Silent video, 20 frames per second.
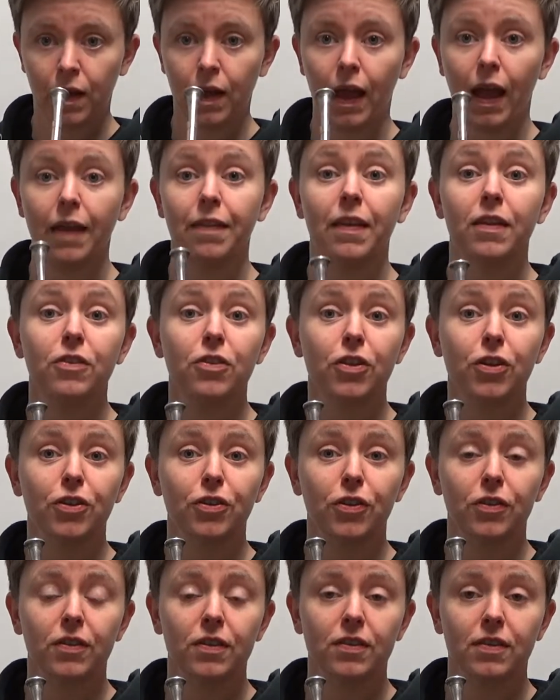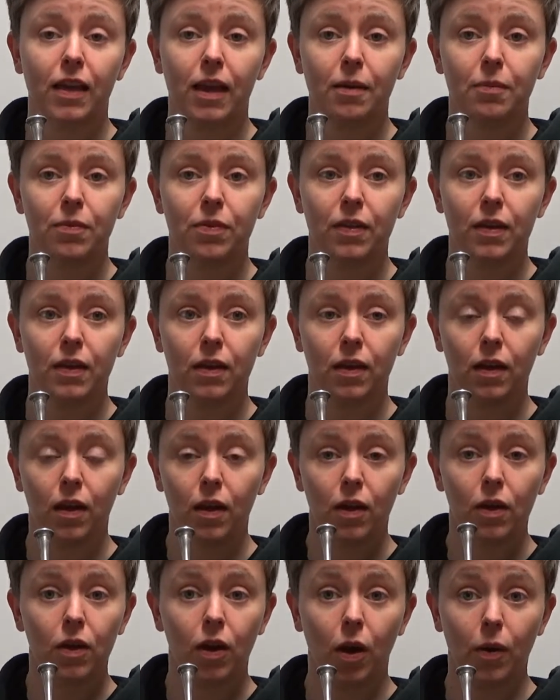And then you can do the same thing
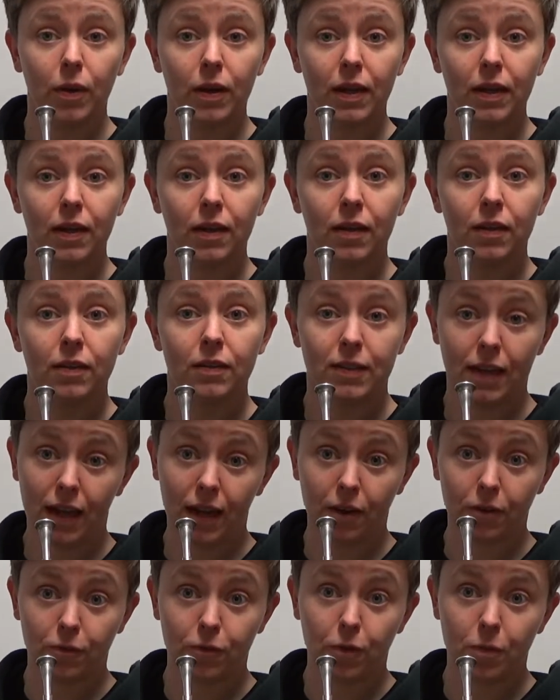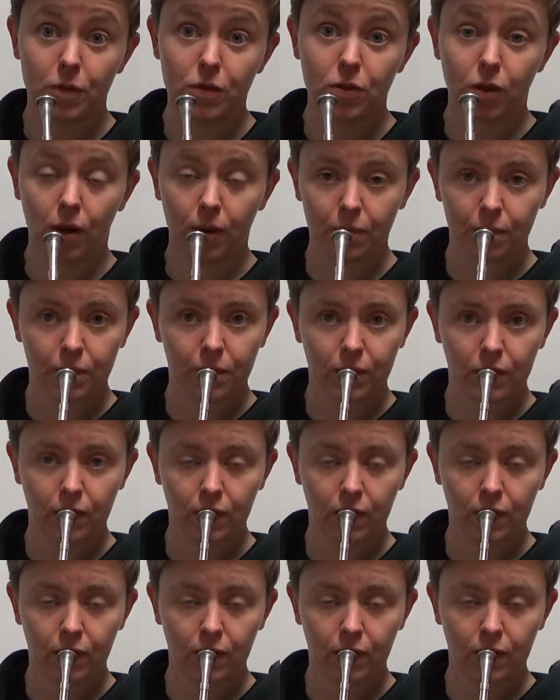going down from the top.